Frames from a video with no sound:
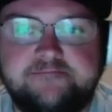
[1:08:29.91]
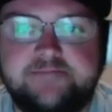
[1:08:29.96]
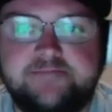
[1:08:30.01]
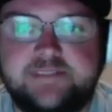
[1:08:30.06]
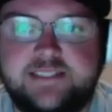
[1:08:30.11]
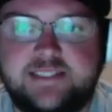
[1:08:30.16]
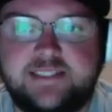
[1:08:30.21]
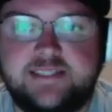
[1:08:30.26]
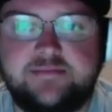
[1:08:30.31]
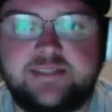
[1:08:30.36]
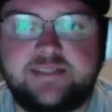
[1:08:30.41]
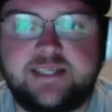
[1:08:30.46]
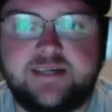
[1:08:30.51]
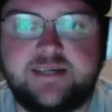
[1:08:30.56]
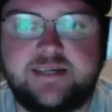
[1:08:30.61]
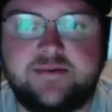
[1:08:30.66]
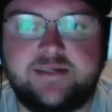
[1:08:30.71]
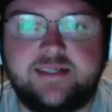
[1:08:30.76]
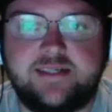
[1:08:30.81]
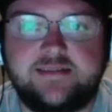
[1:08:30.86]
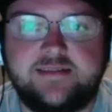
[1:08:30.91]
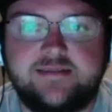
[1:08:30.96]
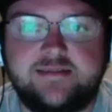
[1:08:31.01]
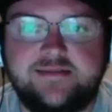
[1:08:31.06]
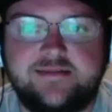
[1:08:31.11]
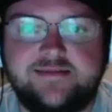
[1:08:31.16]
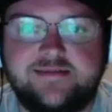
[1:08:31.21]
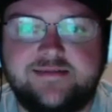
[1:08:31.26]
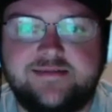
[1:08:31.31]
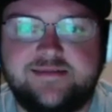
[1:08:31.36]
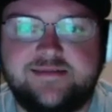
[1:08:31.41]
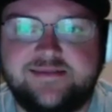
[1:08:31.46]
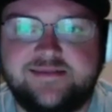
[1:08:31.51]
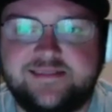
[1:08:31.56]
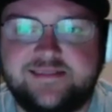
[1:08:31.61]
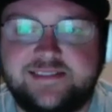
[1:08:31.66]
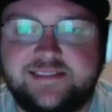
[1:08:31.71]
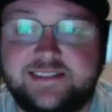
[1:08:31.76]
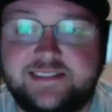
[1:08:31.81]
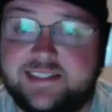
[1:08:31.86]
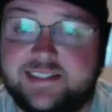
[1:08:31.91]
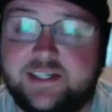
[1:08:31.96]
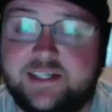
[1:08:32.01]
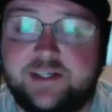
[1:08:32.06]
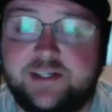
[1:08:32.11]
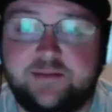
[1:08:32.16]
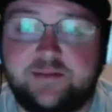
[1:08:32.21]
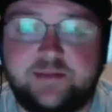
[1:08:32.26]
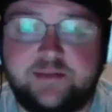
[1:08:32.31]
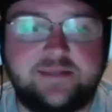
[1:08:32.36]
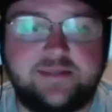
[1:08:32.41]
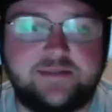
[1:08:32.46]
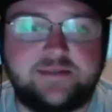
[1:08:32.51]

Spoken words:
Seems that way. It could be. We'll